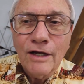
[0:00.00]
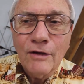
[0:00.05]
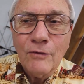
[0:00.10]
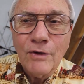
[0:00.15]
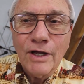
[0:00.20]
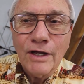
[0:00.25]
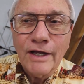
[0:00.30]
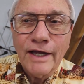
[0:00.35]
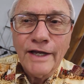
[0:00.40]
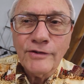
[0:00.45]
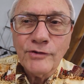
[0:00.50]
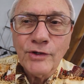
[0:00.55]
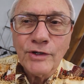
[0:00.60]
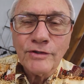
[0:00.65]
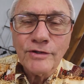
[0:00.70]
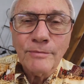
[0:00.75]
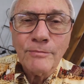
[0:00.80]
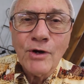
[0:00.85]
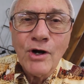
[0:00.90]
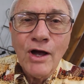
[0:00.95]
Well, I
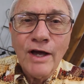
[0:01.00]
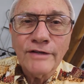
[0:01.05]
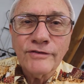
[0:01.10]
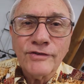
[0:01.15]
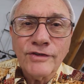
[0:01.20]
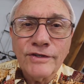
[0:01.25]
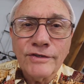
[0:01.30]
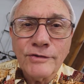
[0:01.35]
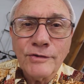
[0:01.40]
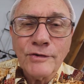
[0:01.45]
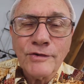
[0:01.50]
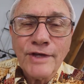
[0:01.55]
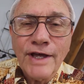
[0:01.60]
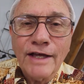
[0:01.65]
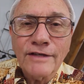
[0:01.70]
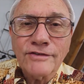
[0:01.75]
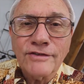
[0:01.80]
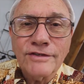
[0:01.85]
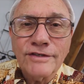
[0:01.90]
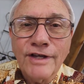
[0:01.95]
took the bronze in
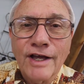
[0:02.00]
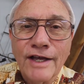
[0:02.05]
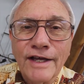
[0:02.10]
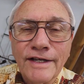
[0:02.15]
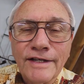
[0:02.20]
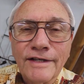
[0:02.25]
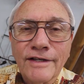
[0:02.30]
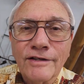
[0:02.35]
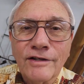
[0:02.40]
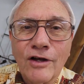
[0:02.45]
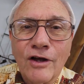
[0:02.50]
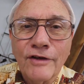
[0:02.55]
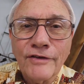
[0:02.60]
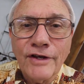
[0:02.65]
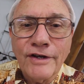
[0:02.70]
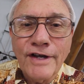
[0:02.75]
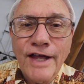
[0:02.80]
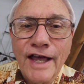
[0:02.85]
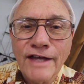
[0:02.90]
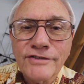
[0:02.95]
2009 on
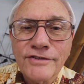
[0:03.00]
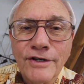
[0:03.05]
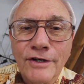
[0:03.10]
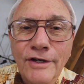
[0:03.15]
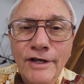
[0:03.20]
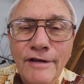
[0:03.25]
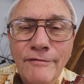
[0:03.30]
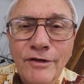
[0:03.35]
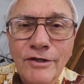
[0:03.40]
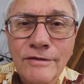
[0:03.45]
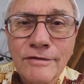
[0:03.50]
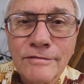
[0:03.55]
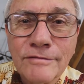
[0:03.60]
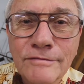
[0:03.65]
the national level.